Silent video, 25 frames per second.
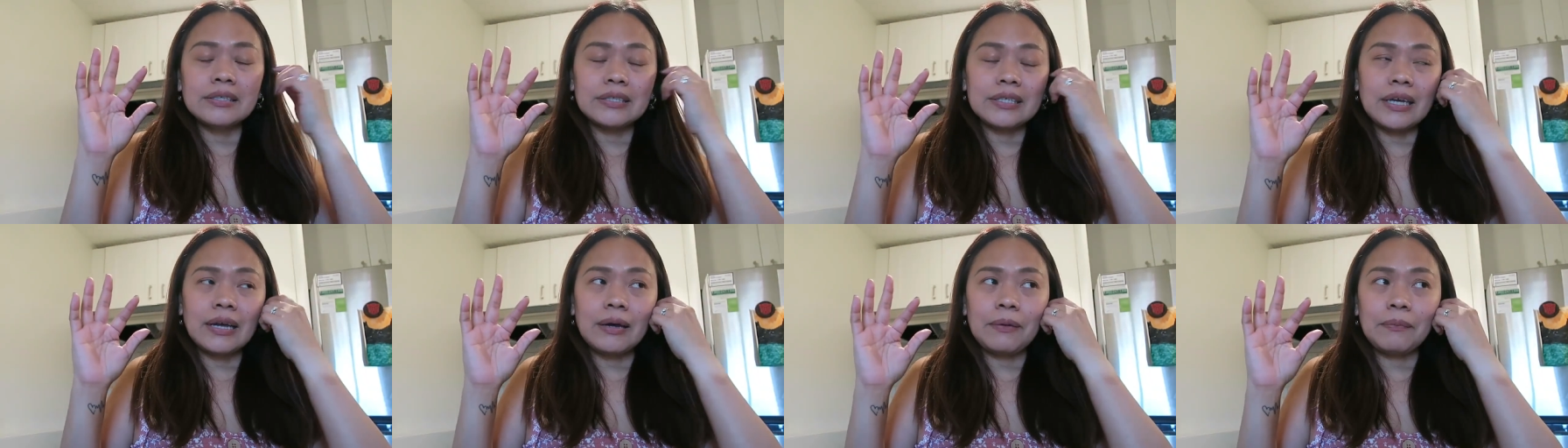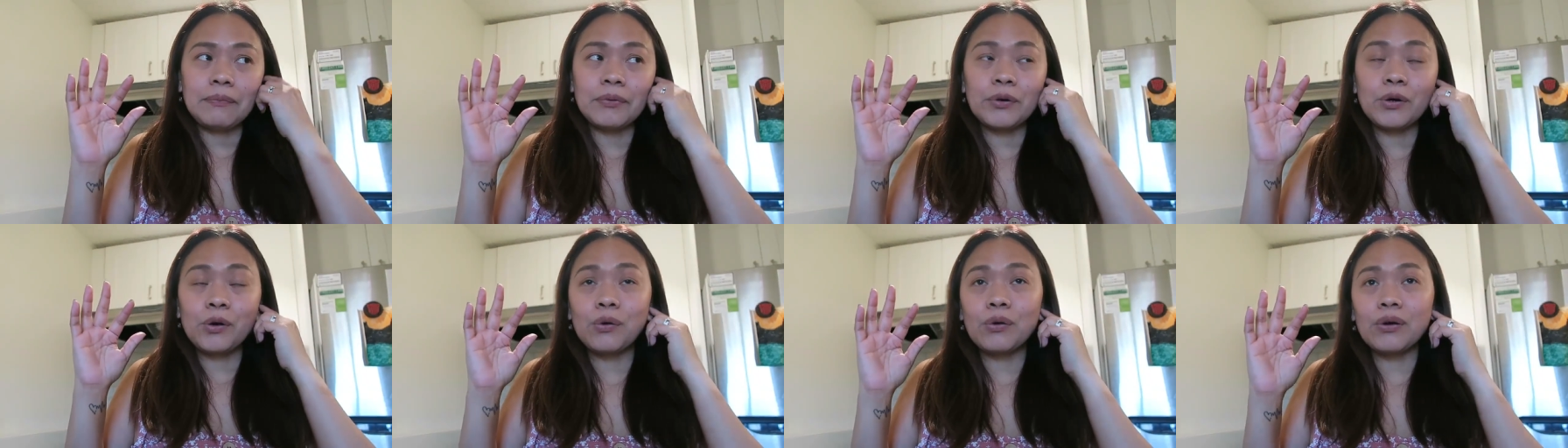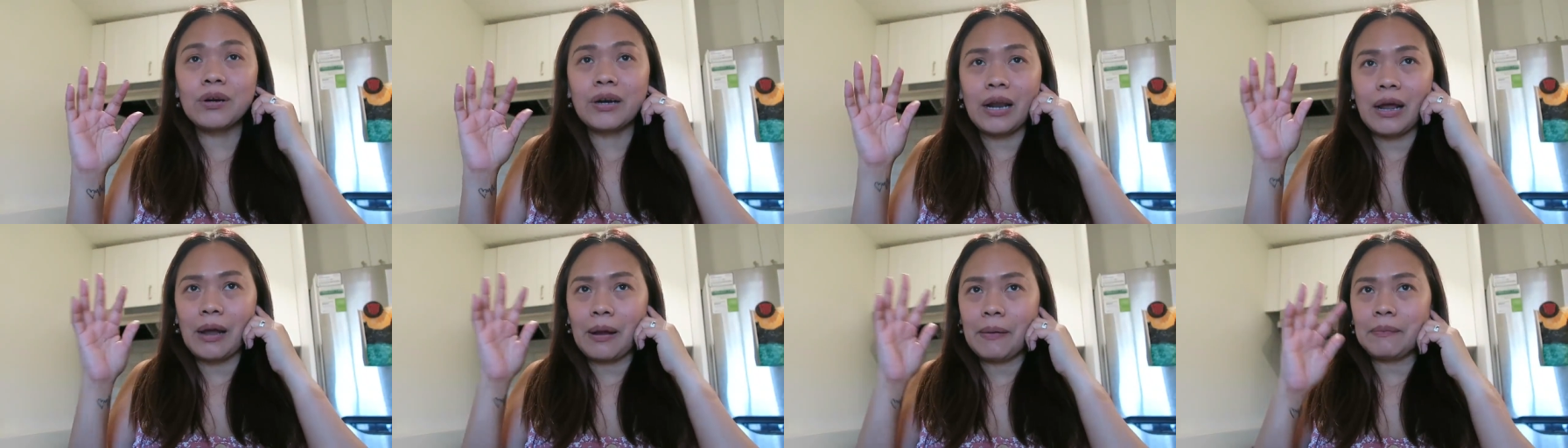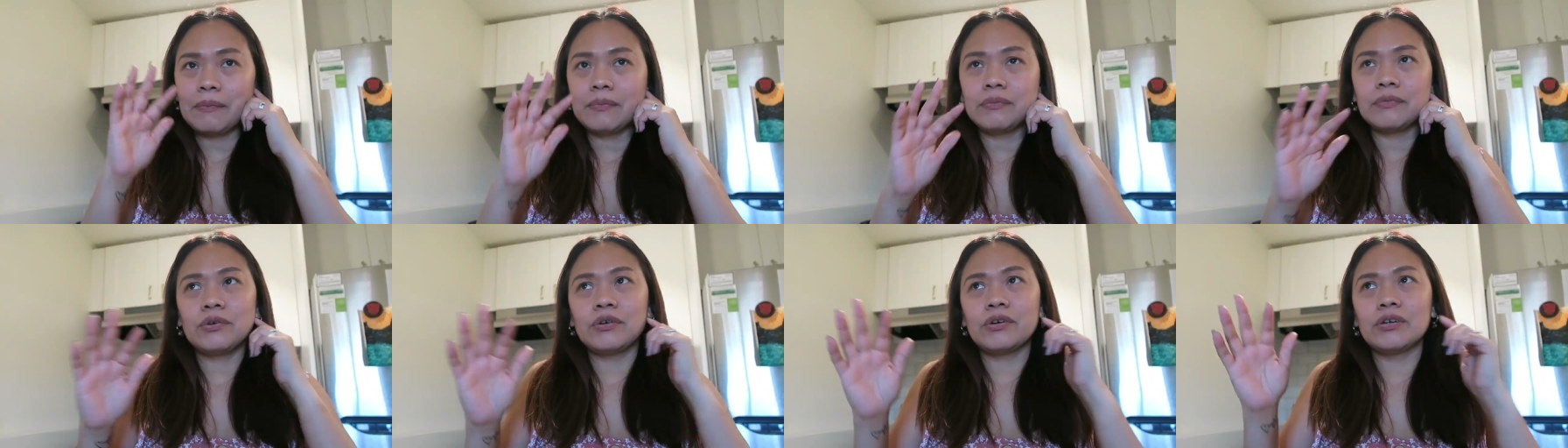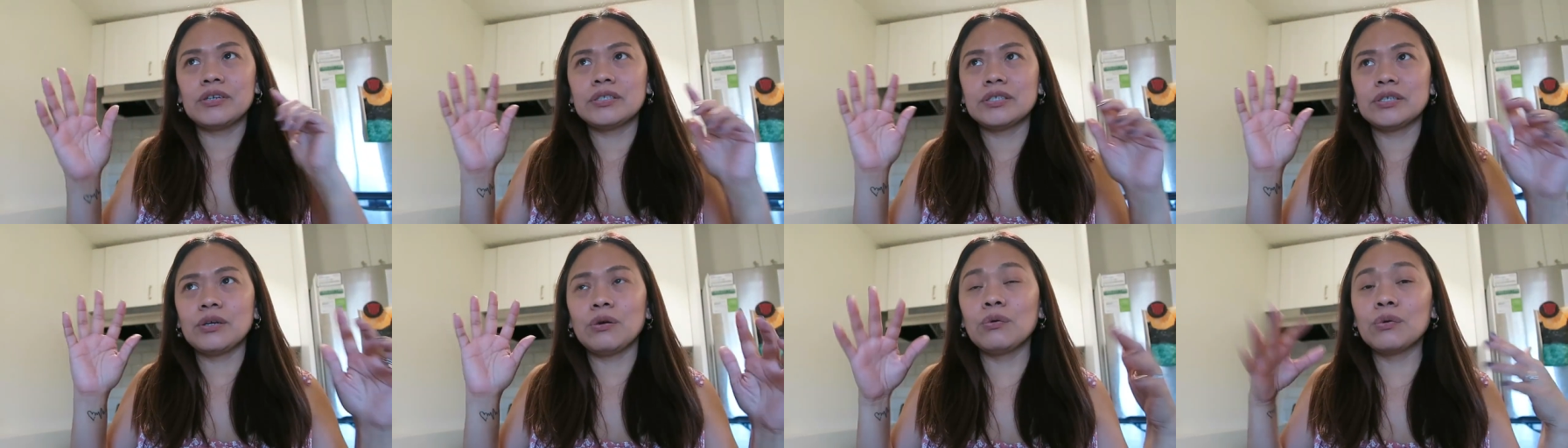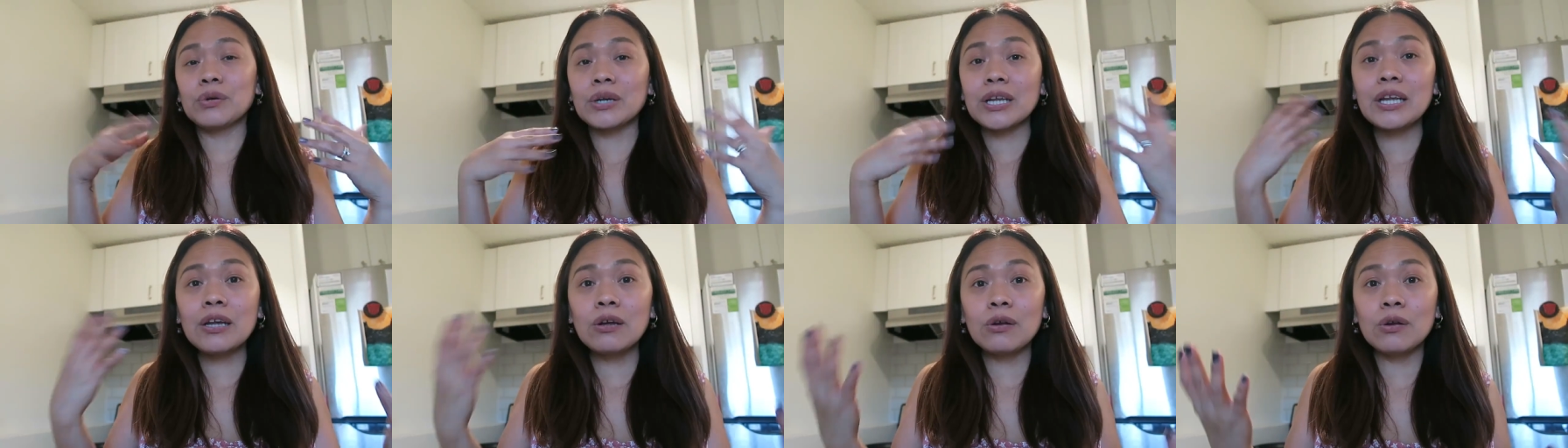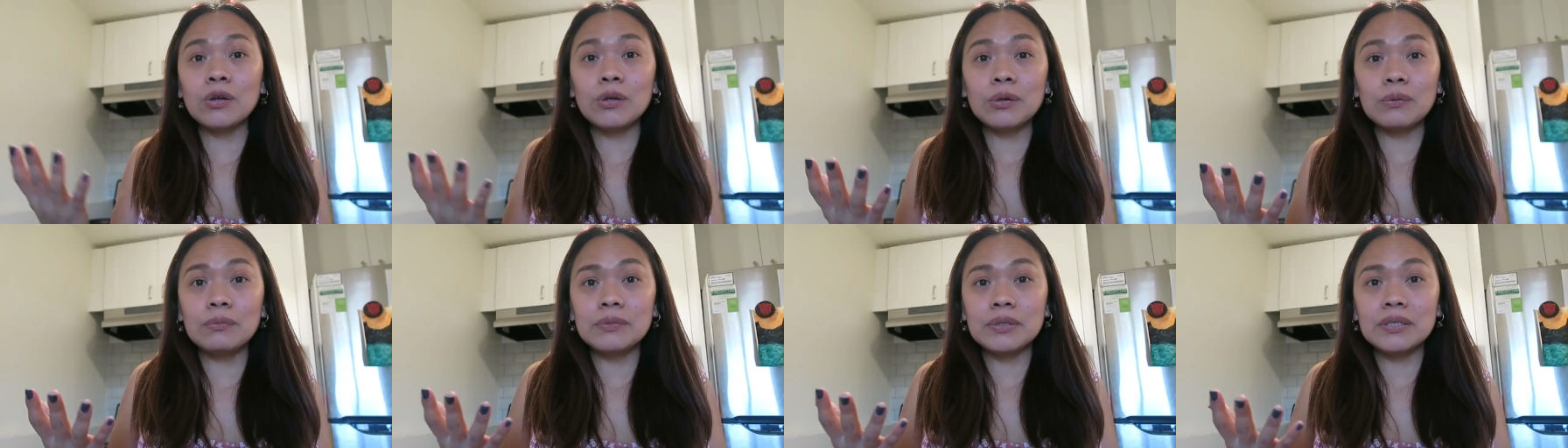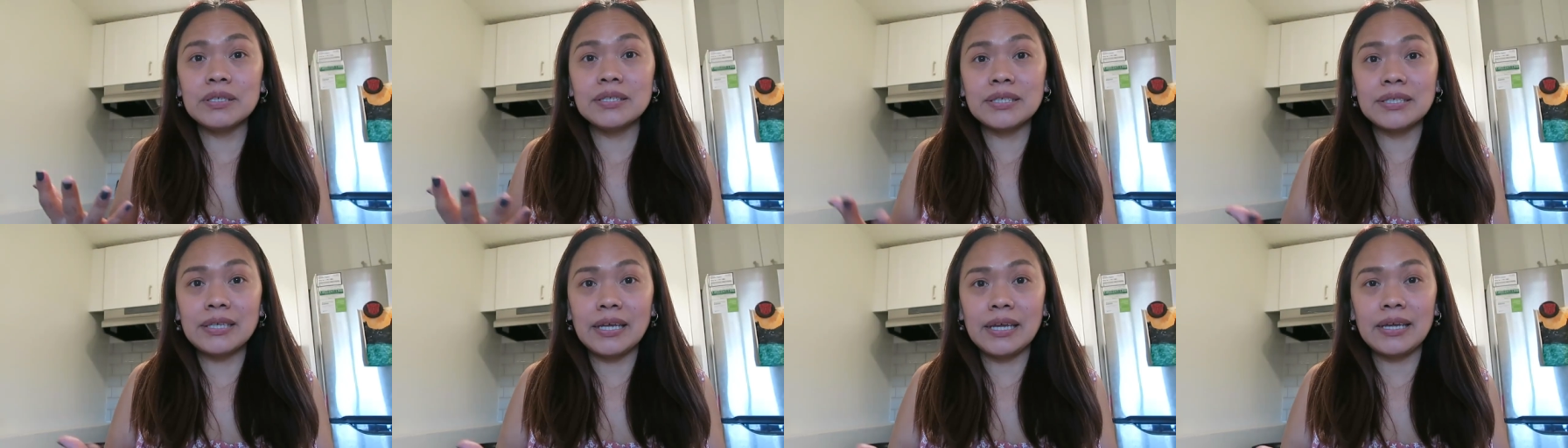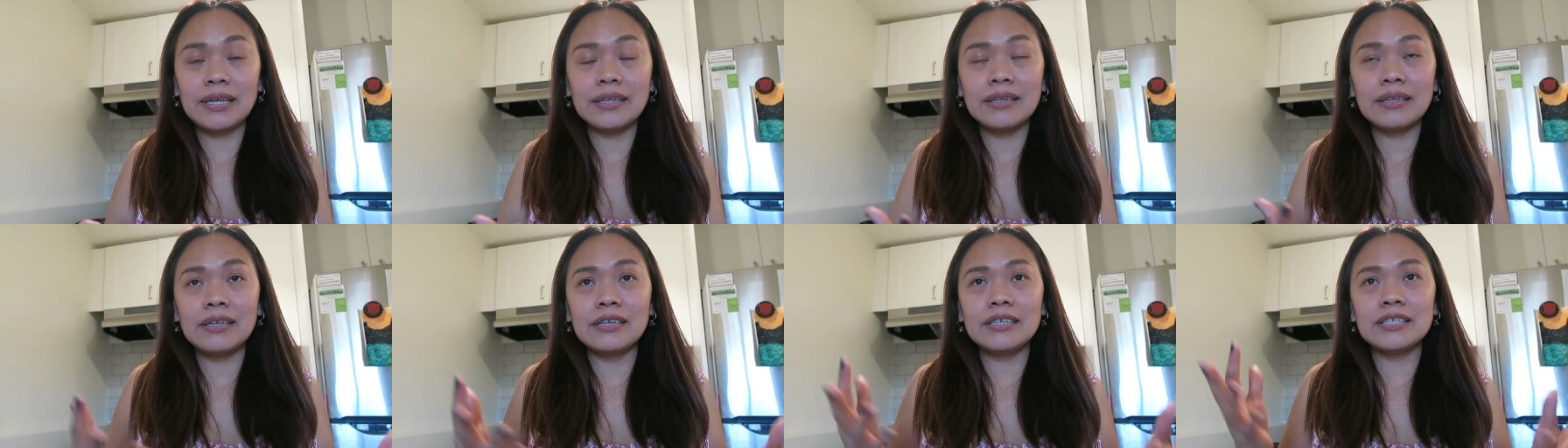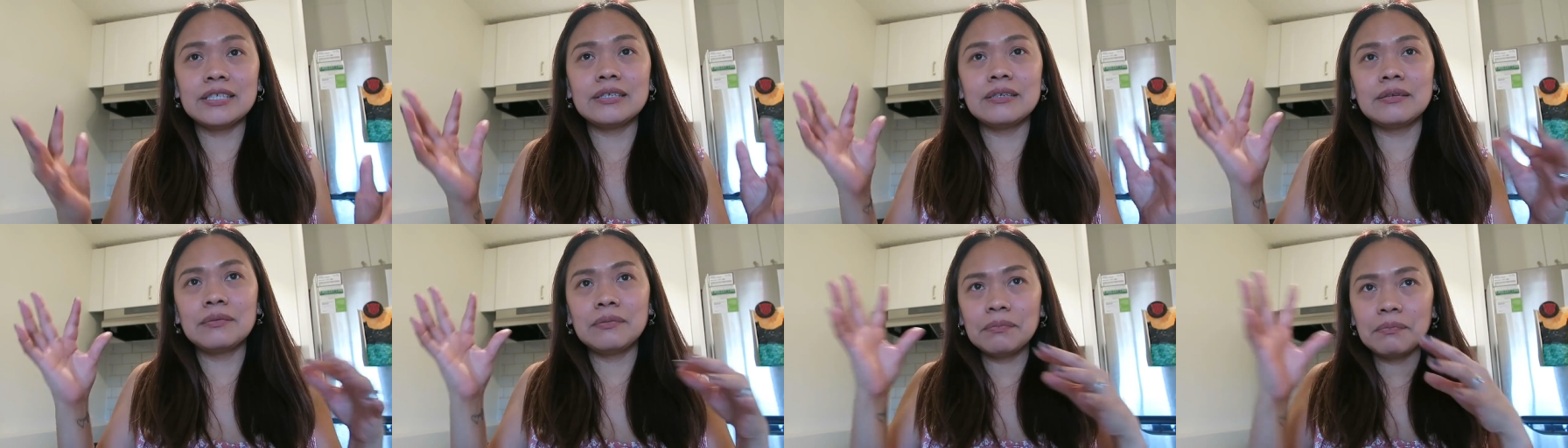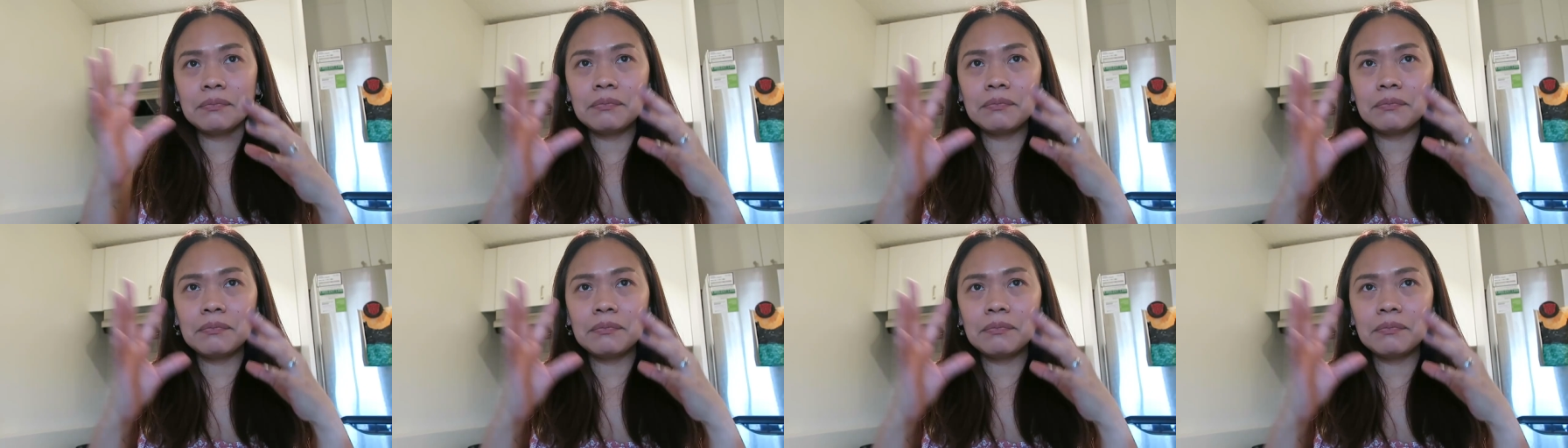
sa program or sa curriculum ni S A I T is